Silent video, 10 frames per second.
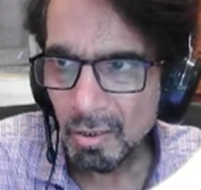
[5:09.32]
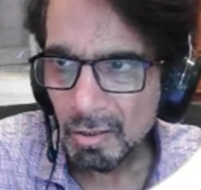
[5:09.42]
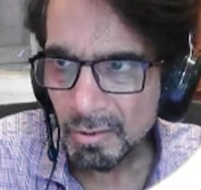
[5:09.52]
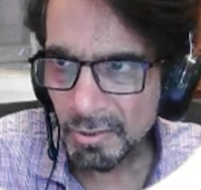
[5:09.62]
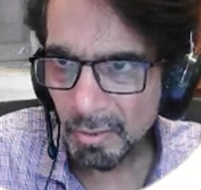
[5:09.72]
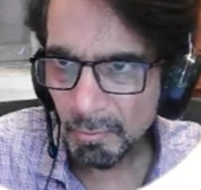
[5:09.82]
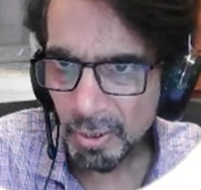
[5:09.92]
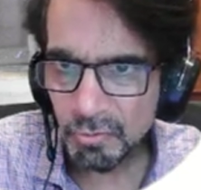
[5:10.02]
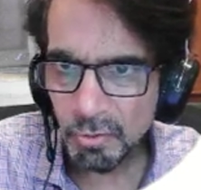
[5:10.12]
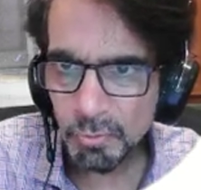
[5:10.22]
Take
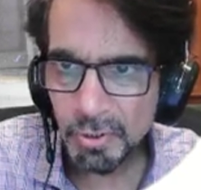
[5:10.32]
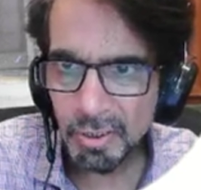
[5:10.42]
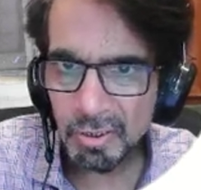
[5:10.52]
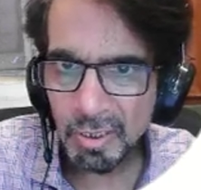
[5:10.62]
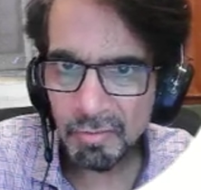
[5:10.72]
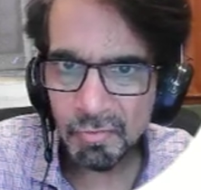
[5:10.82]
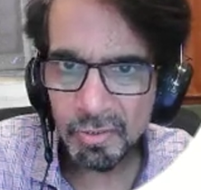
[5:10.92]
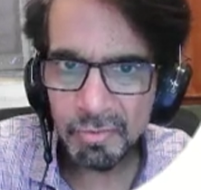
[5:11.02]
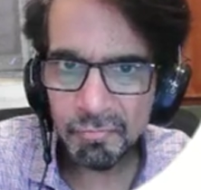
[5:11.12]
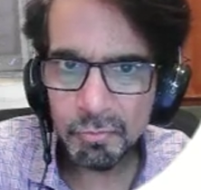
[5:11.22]
complex conjugate and that will
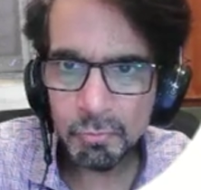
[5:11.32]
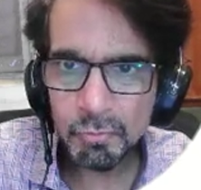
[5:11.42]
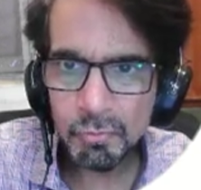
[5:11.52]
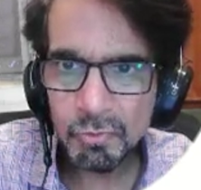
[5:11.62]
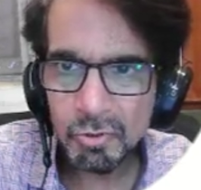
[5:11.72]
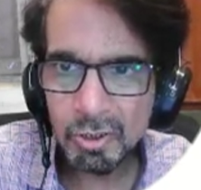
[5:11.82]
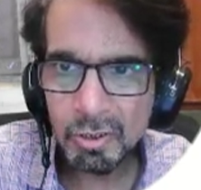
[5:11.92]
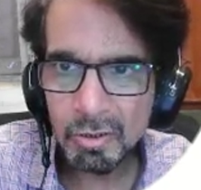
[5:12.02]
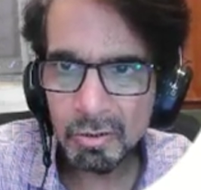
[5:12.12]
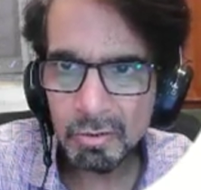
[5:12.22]
give you
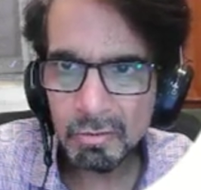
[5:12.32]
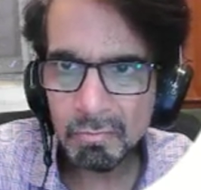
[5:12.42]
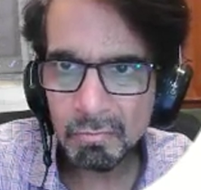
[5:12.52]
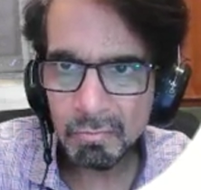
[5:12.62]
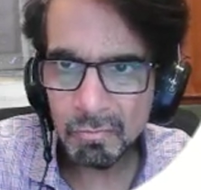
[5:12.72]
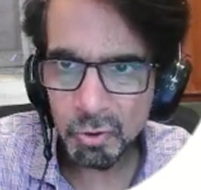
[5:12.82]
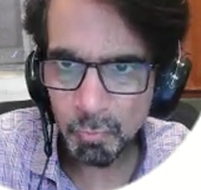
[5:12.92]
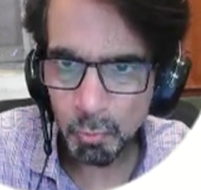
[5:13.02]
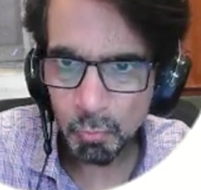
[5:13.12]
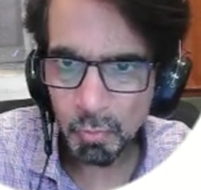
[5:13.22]
this
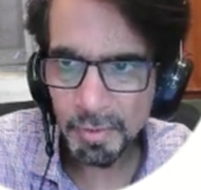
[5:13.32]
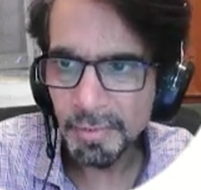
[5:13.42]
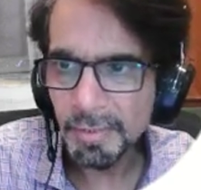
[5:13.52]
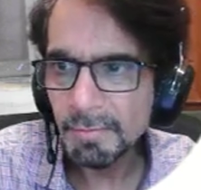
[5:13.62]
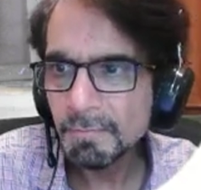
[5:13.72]
blue quantity.